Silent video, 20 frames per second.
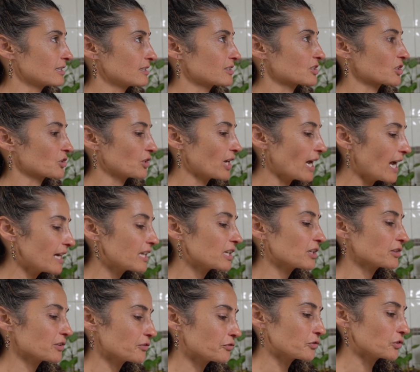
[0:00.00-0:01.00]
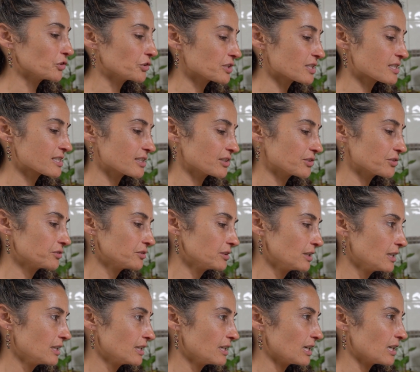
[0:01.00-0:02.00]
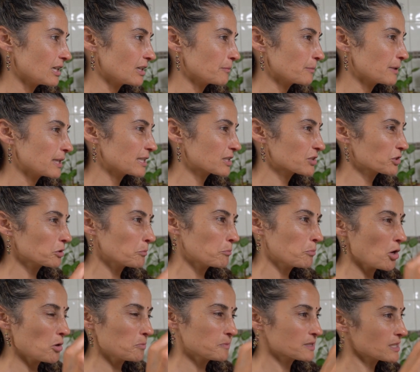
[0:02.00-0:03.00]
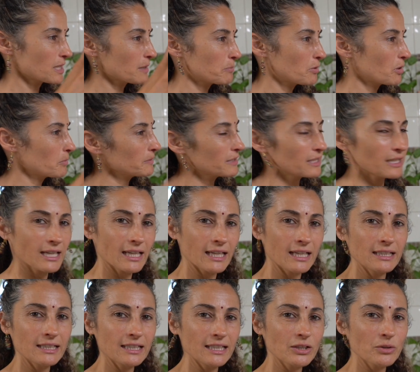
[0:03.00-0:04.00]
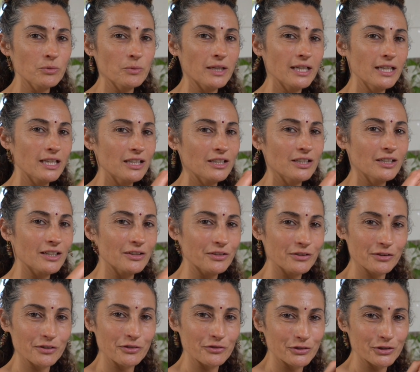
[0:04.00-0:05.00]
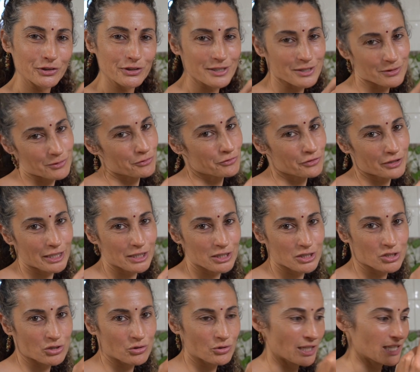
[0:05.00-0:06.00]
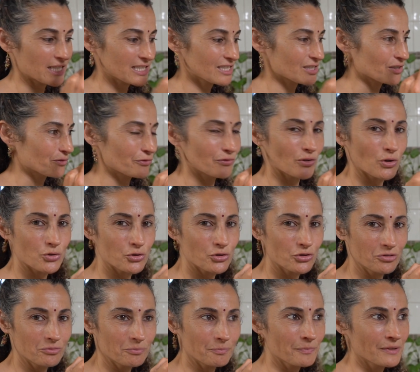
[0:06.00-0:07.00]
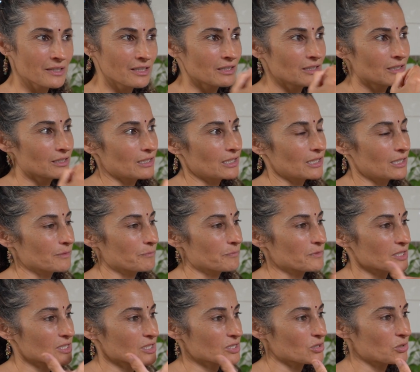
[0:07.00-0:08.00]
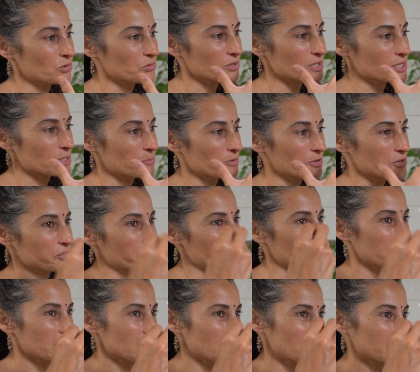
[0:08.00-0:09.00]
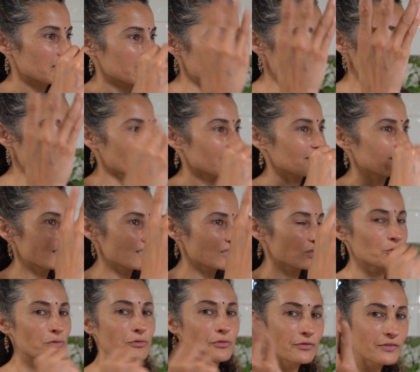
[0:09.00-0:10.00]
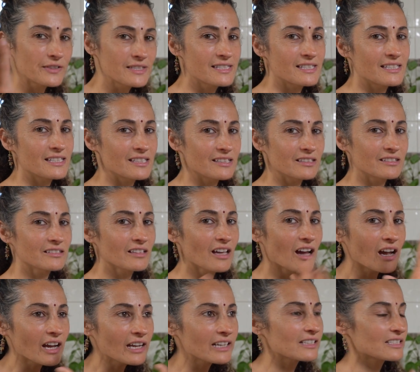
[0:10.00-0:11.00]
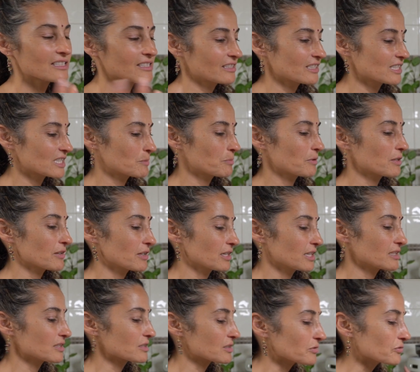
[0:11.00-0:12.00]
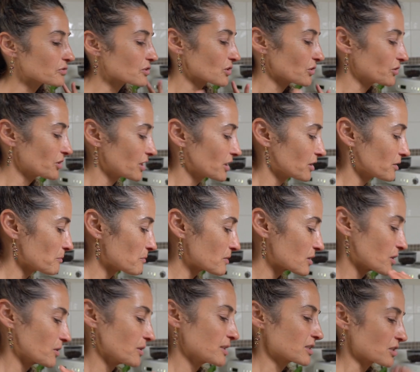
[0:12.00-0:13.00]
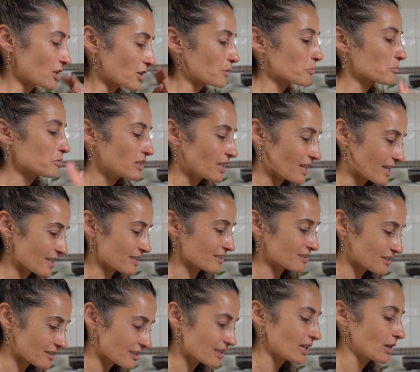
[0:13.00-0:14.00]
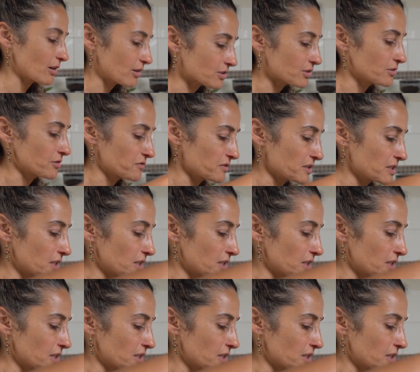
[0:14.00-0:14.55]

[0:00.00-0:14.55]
so adding the fleur de sel, it sort of pops like popping candy, the way the fleur de sel flaked salt has the volume. The salt dispersal on the tongue is just like this little fizzy, light experience of sodium. So it's going to play into the character of the